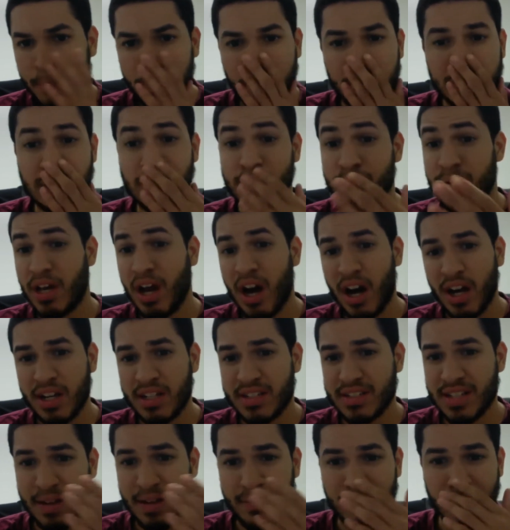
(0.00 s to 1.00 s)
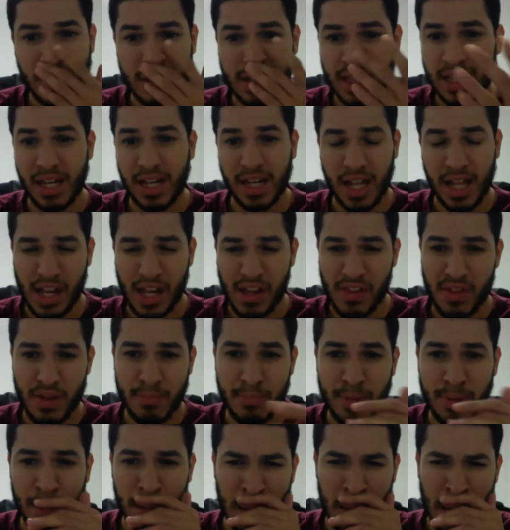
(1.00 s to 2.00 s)
But to be honest, I've looked at a lot of
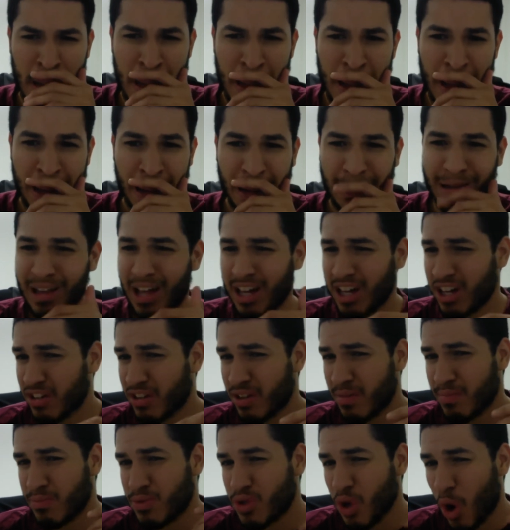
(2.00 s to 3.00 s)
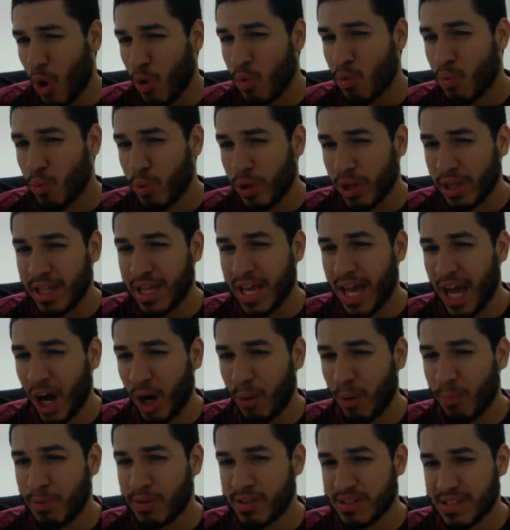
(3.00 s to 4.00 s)
them, and a lot of them don't really
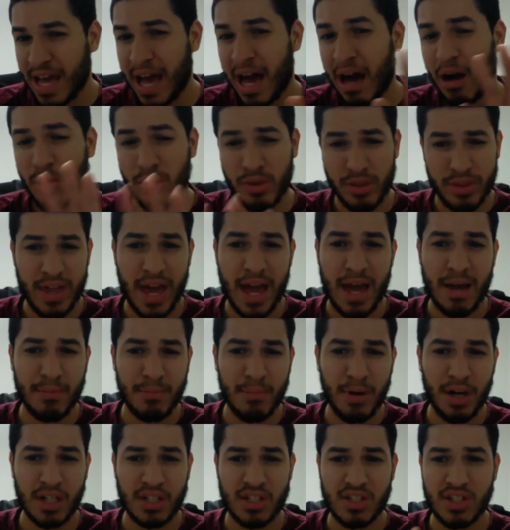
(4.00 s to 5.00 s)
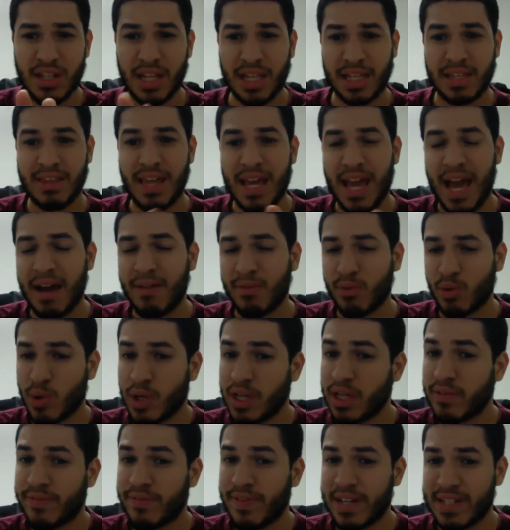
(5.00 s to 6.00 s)
help us out that much. Like, they have
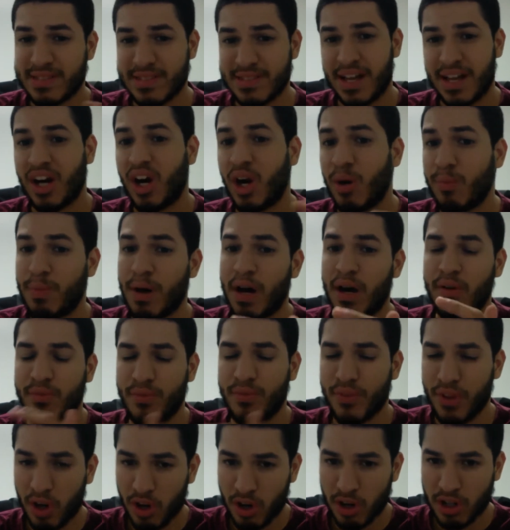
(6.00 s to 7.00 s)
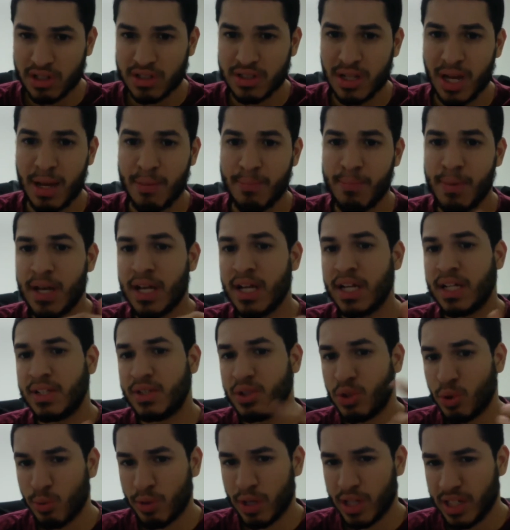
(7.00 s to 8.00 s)
great effects that help out the archetype
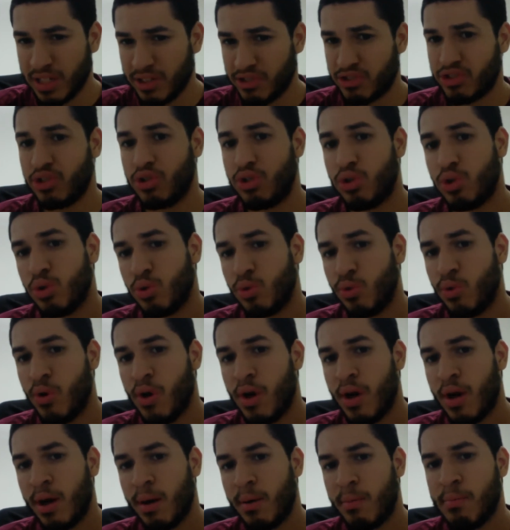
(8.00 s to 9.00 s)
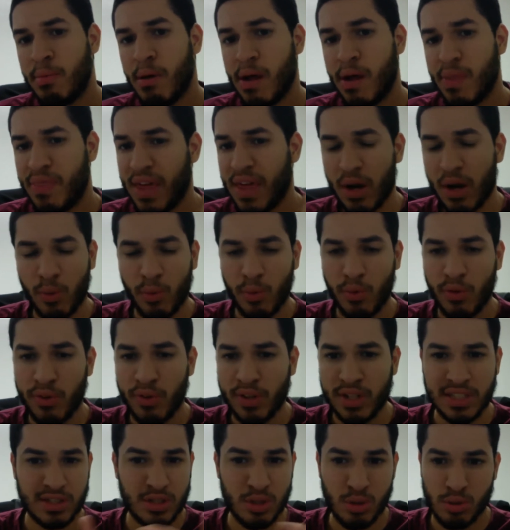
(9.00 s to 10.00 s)
do what it needs to do, but they don't.
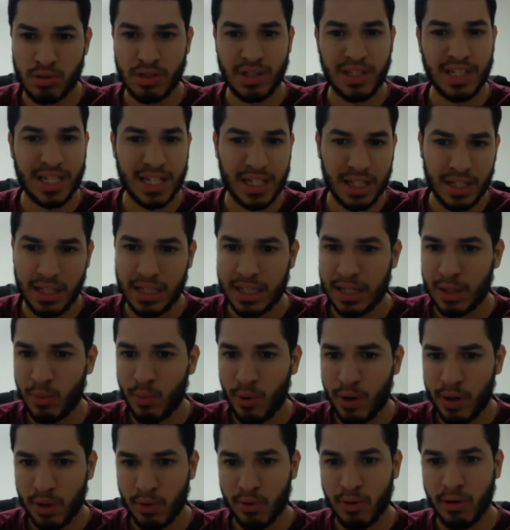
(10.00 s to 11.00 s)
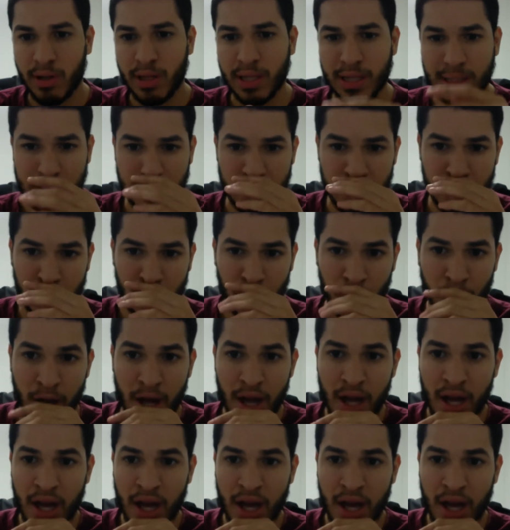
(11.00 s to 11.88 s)
It's usually like a Link 1 or a Link 2.